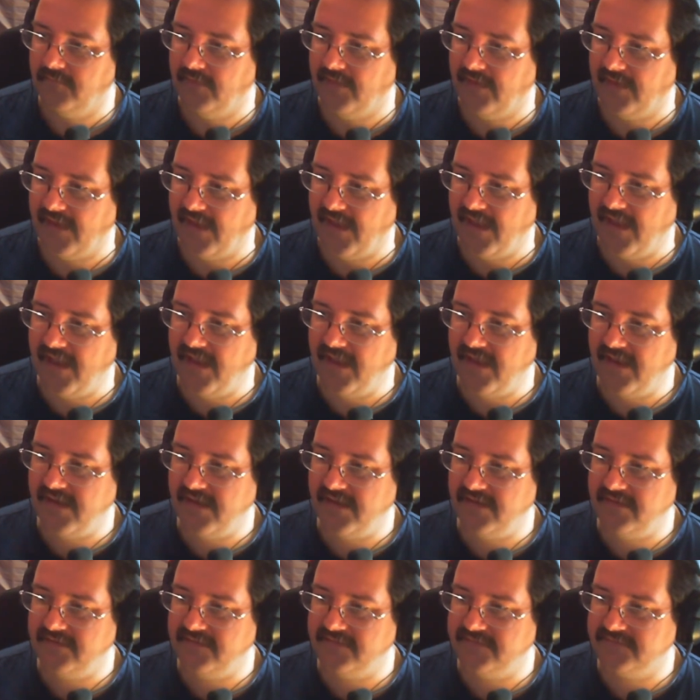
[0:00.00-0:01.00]

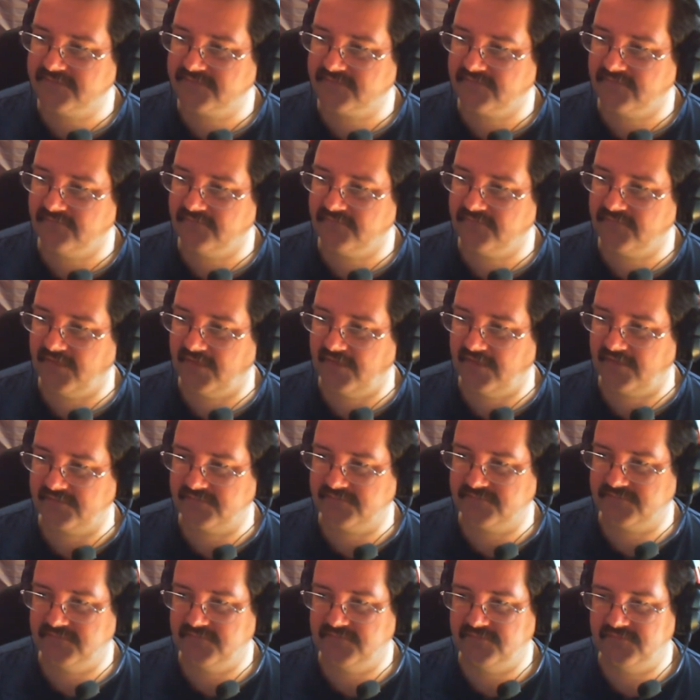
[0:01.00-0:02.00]
any sort of
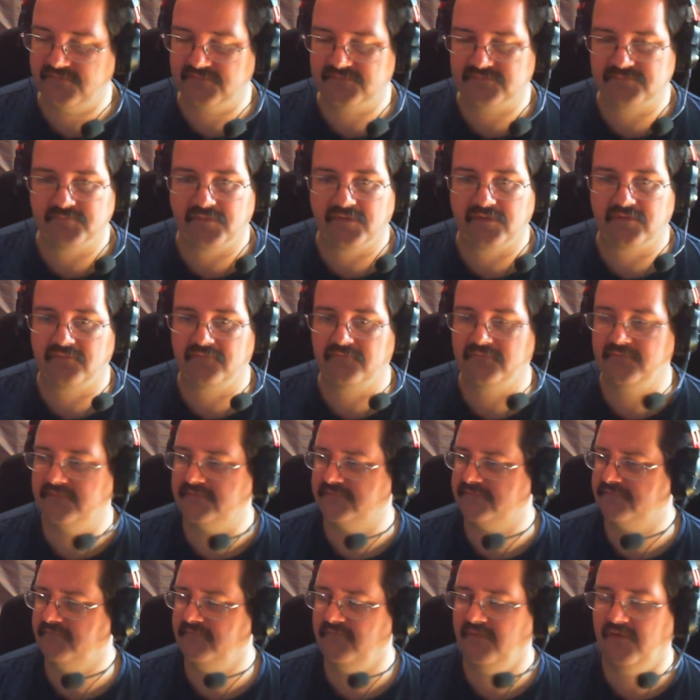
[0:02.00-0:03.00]
text, it doesn't matter if
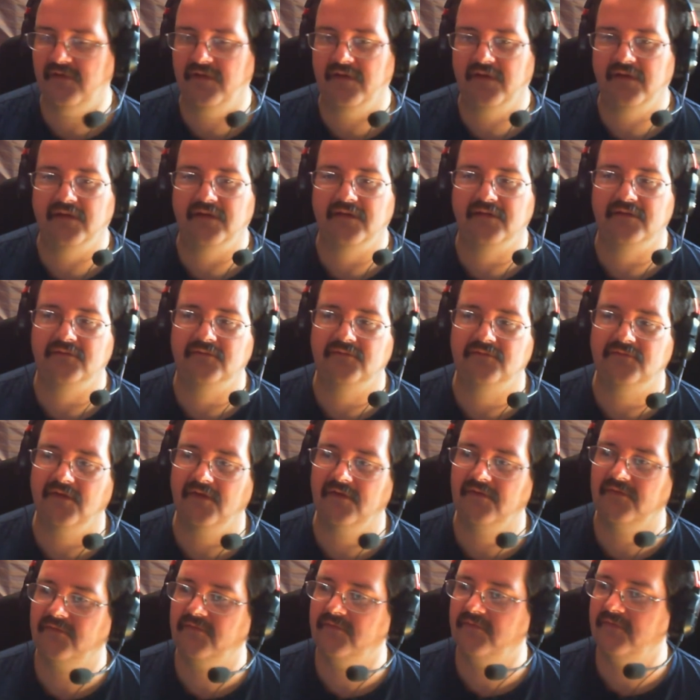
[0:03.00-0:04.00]
it's flying,
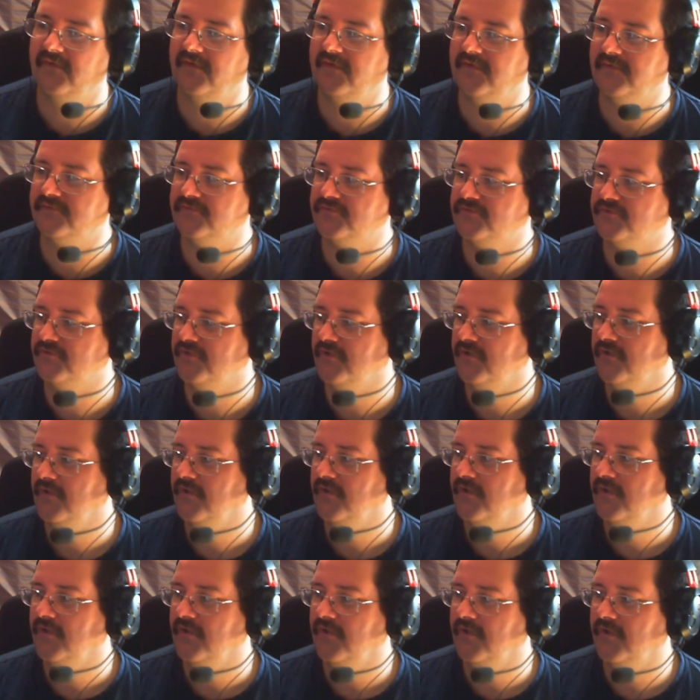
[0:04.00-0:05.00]
death touch,
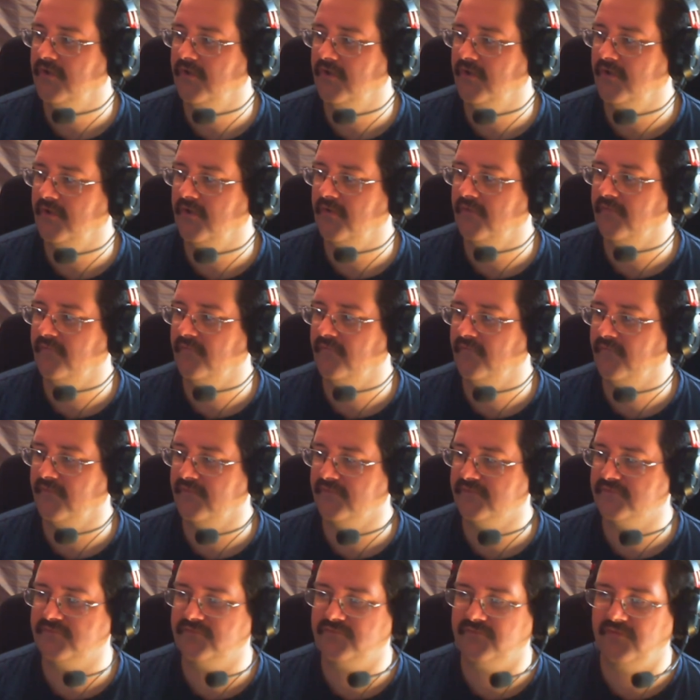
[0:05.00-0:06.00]

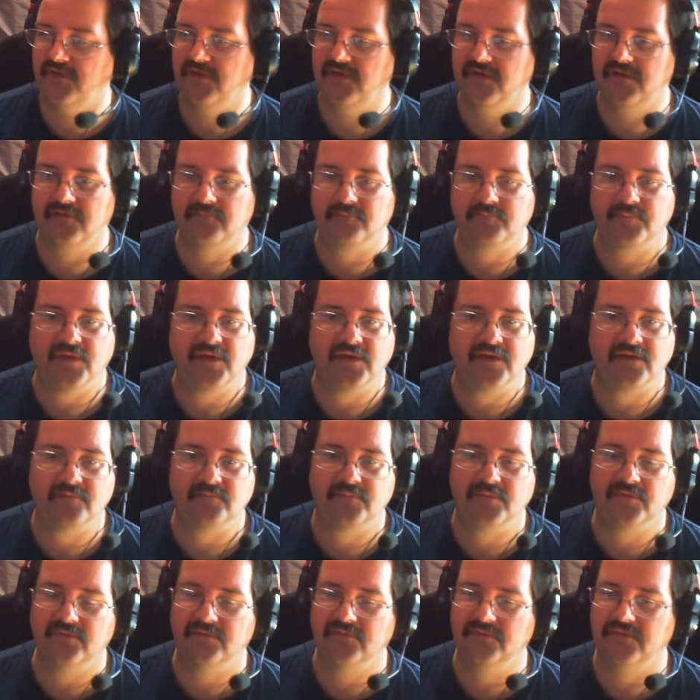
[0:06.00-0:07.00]
first strike, a ping
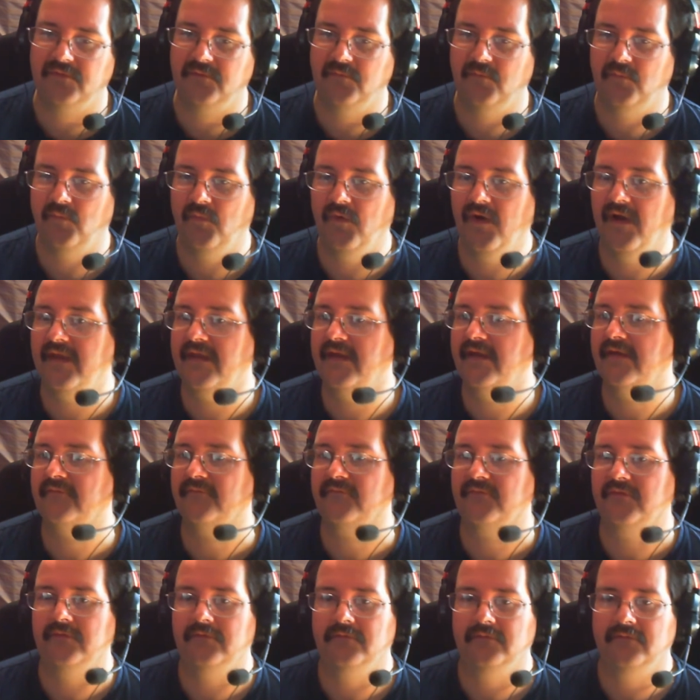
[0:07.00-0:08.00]
ability,
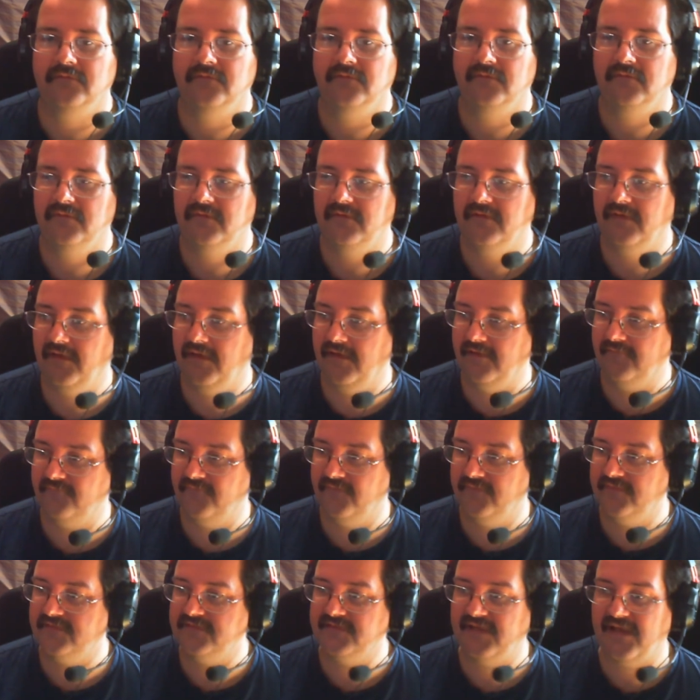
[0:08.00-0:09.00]
whatever, if
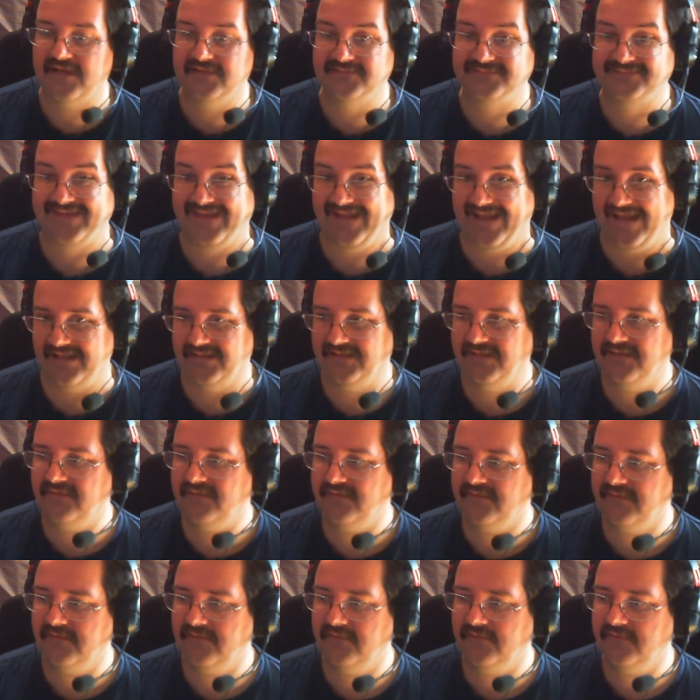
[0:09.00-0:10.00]
it has
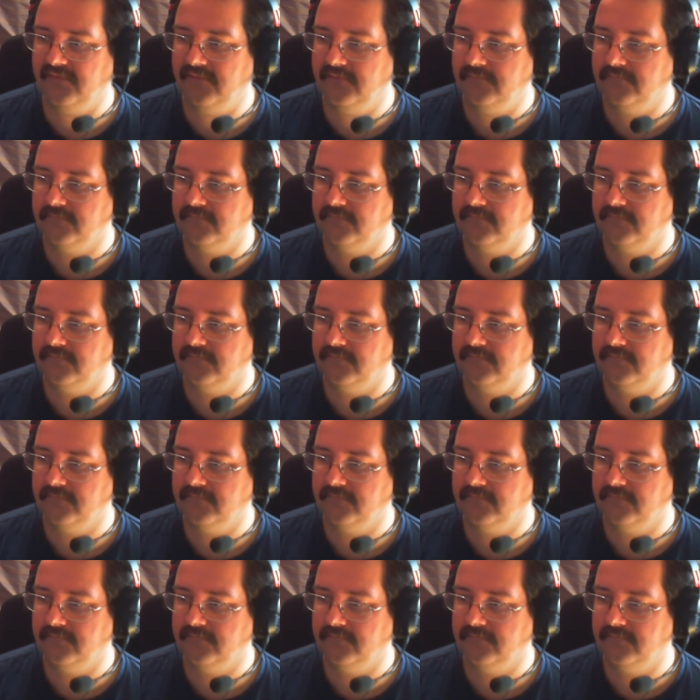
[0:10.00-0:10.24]
anything in there,